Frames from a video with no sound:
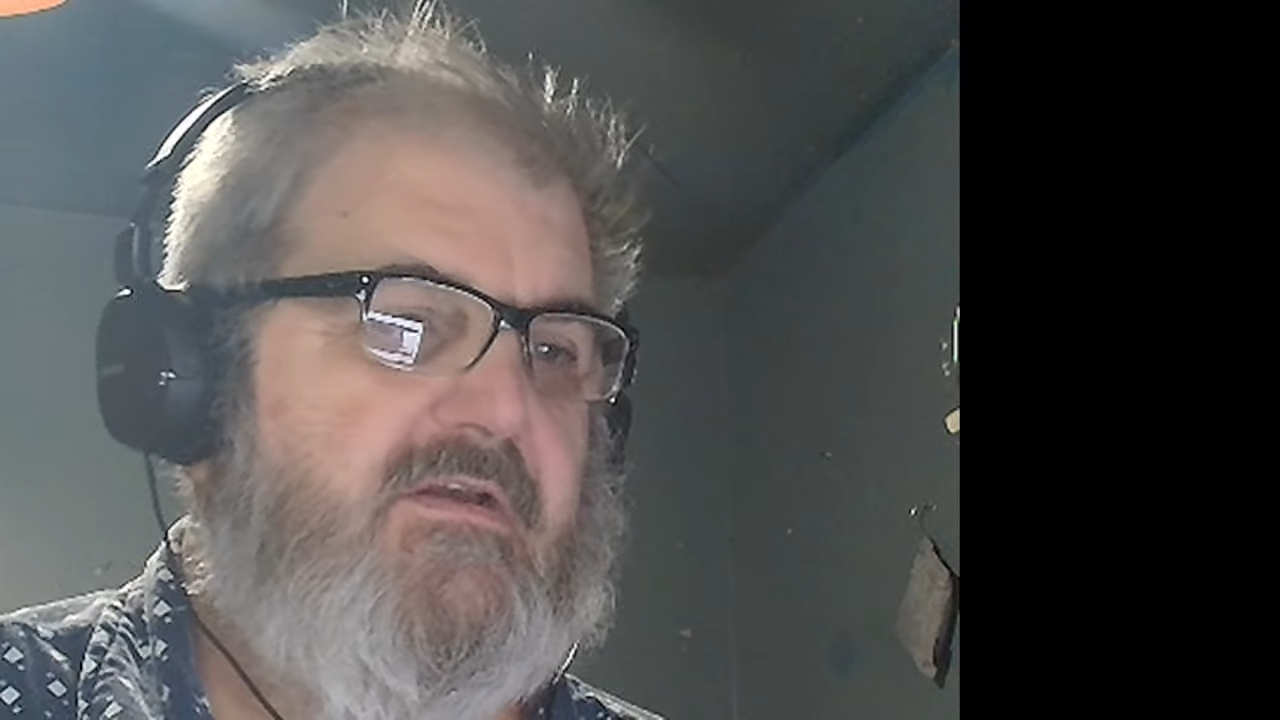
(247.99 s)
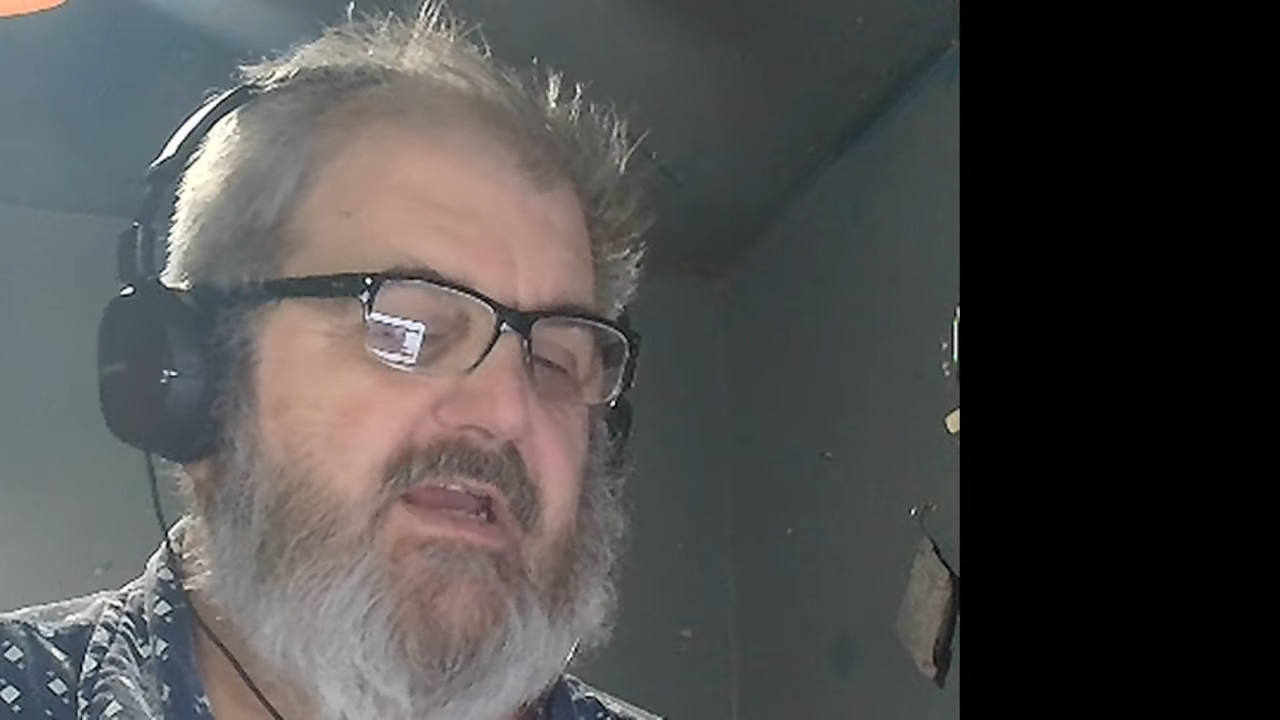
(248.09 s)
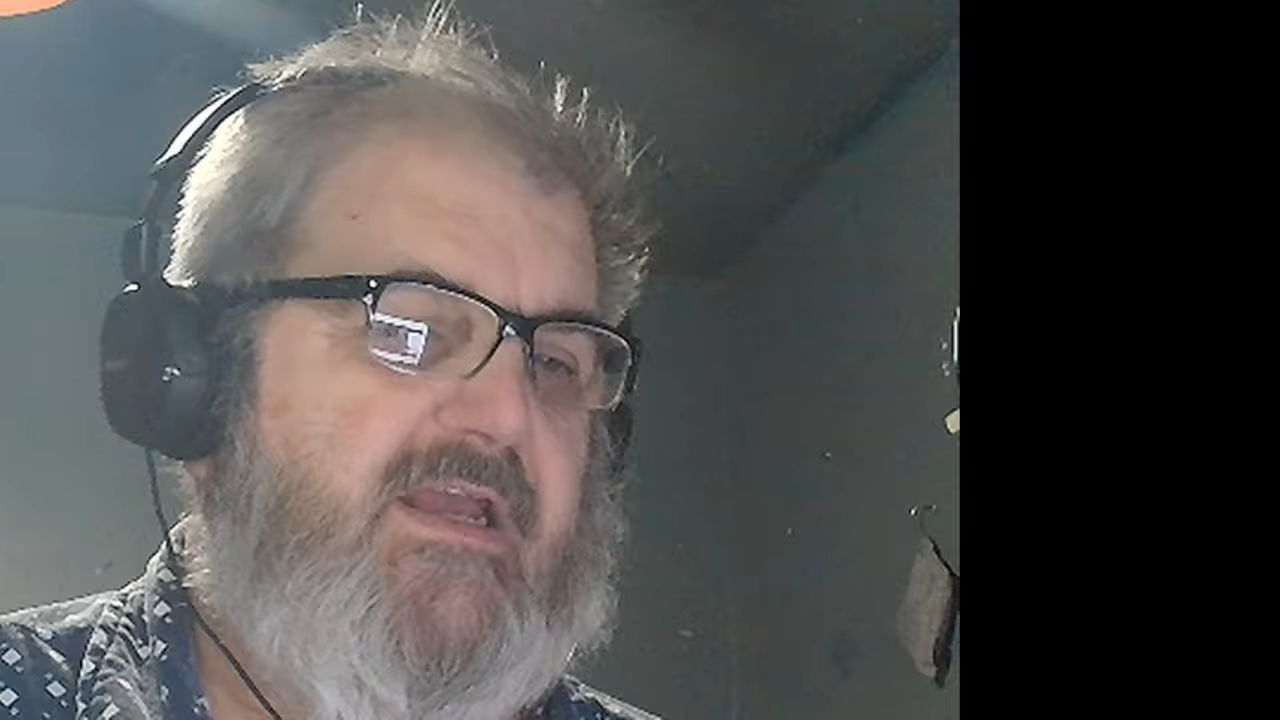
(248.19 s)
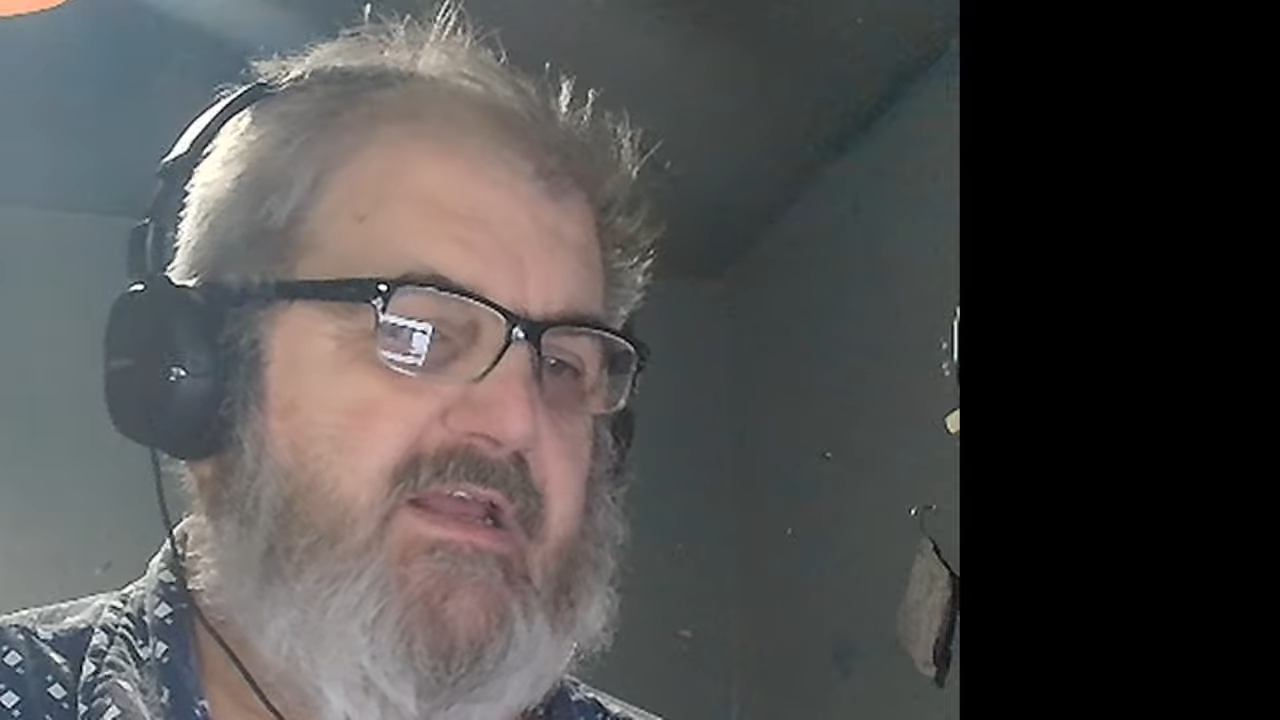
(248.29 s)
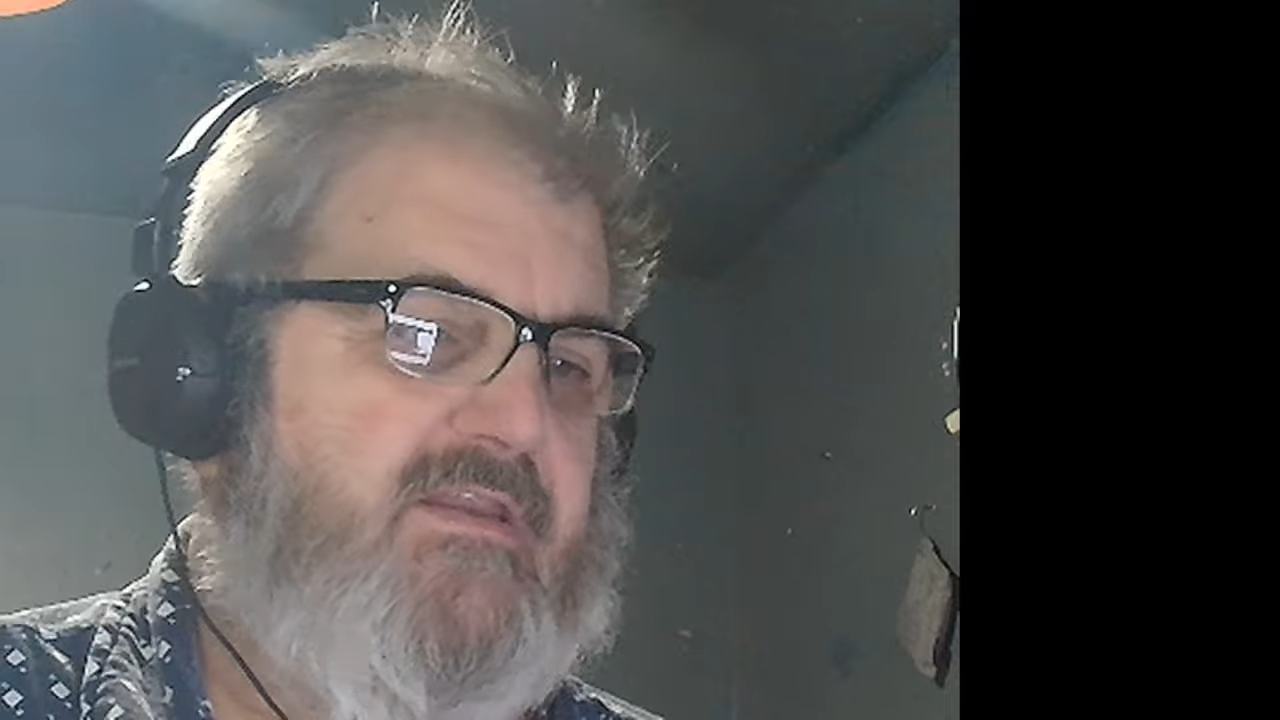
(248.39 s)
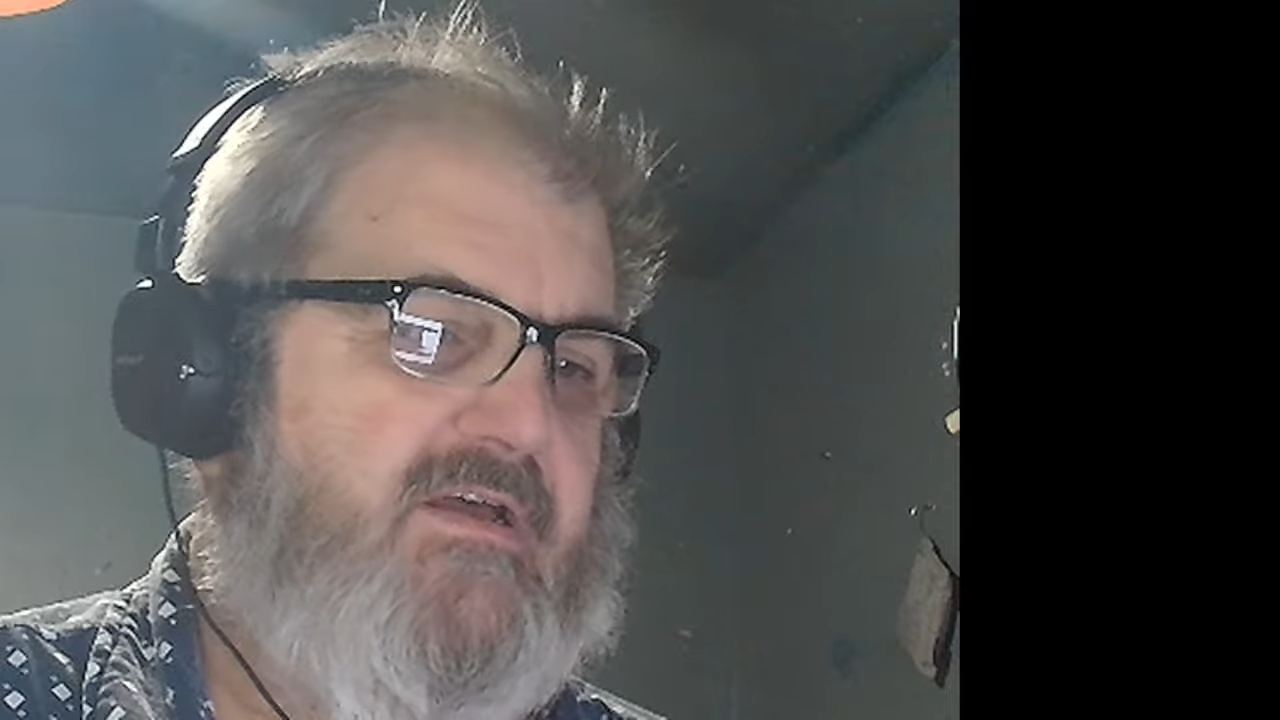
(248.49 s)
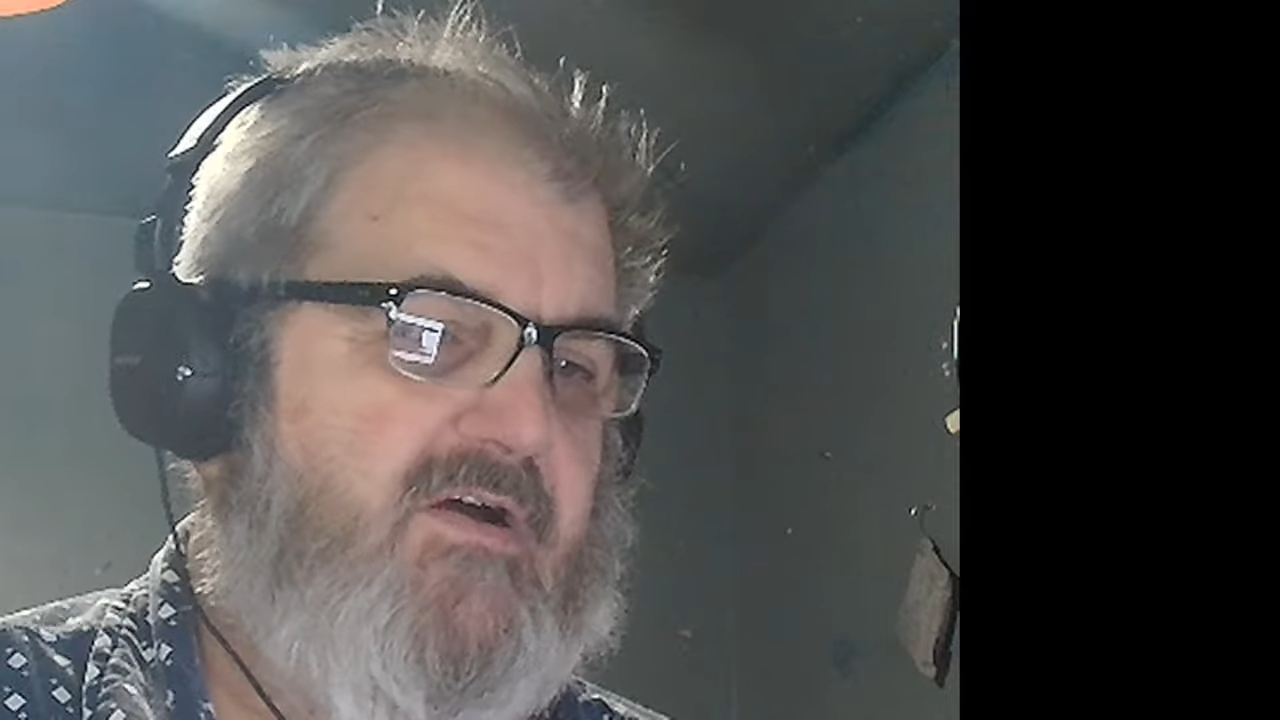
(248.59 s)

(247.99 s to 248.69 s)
and the